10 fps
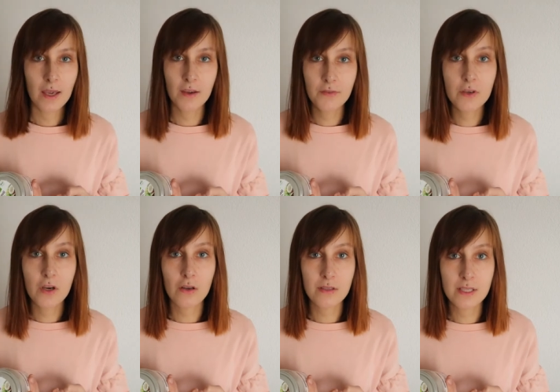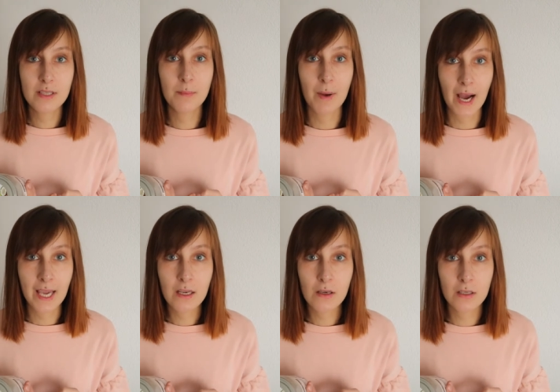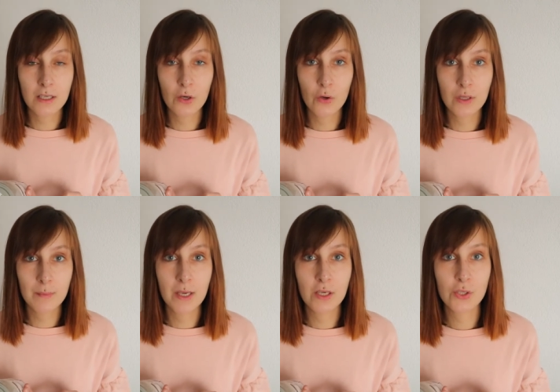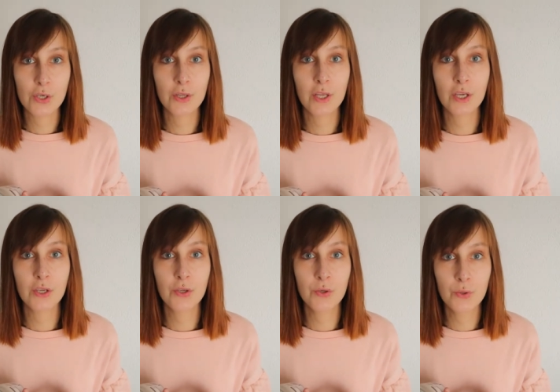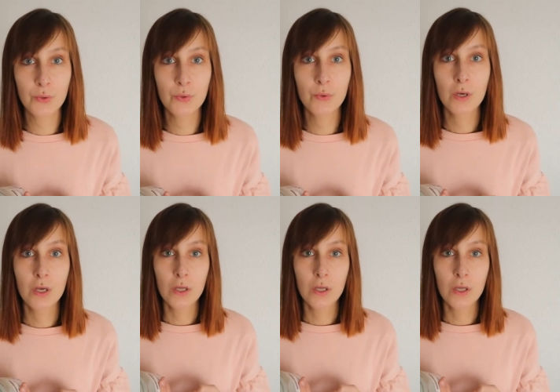If you consider buying coconut oil, make sure that you